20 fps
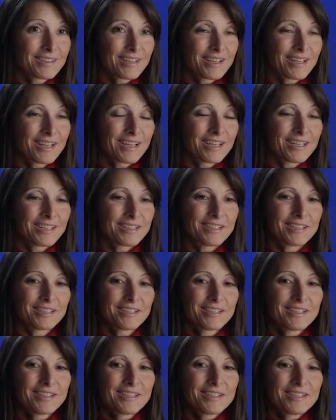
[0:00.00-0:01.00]
and
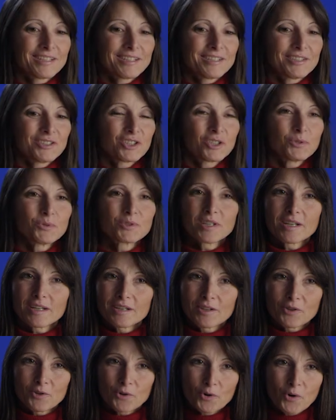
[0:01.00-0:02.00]
she was like
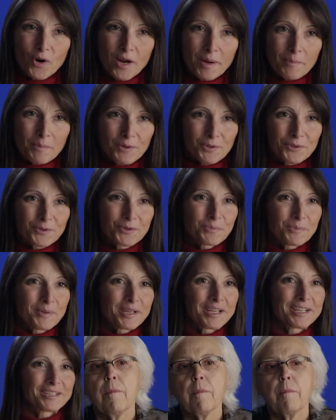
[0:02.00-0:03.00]
another grandmother to
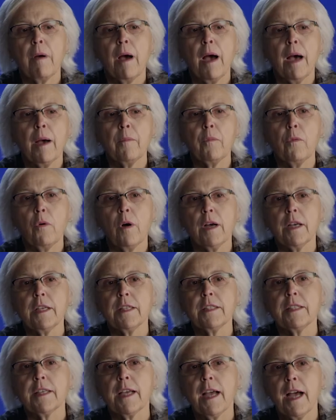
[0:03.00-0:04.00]
me. Mom
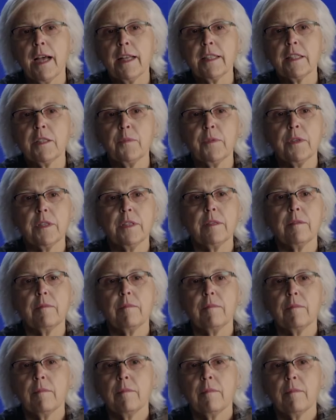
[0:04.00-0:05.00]
was the consummate
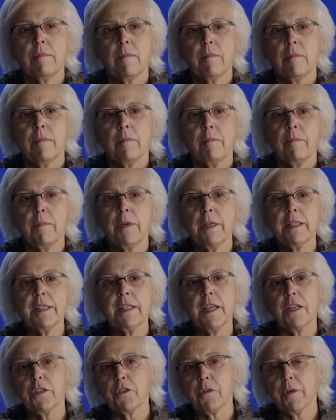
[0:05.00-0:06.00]

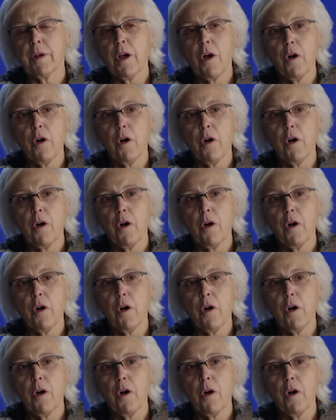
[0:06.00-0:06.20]
mid-century